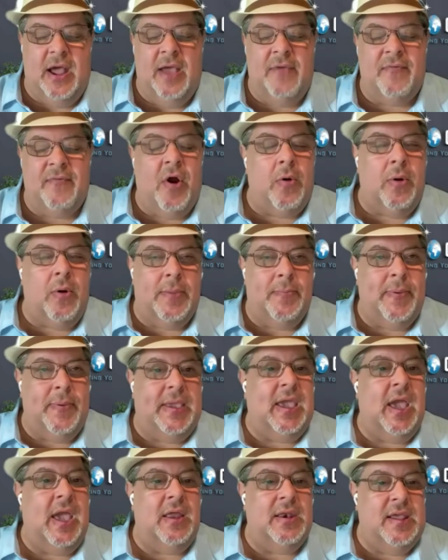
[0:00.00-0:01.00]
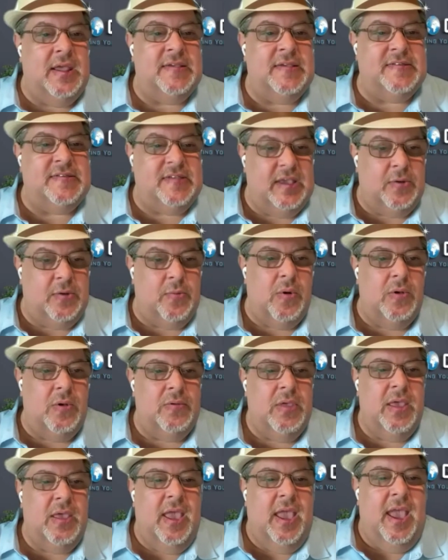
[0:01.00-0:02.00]
I've already begun a sequel,
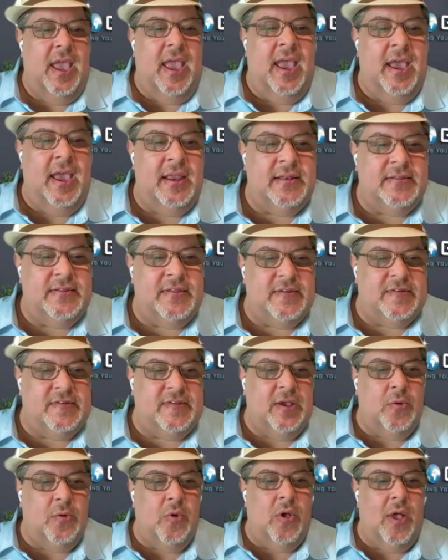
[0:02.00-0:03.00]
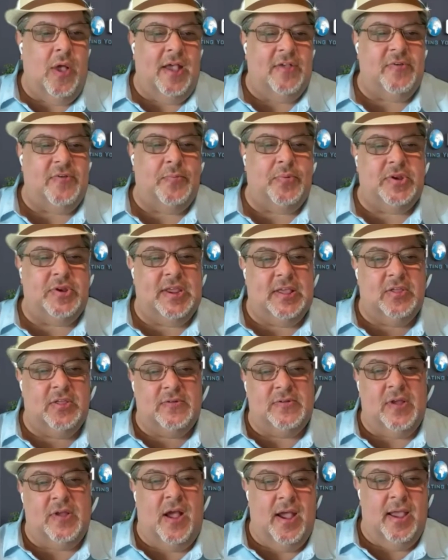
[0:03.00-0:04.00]
and Ooh. the sequel has a particular
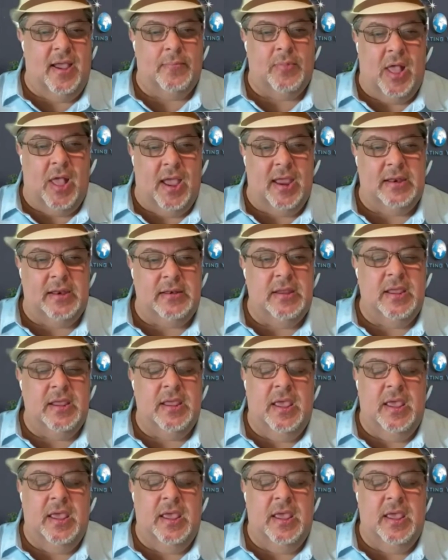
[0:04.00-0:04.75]
timeline.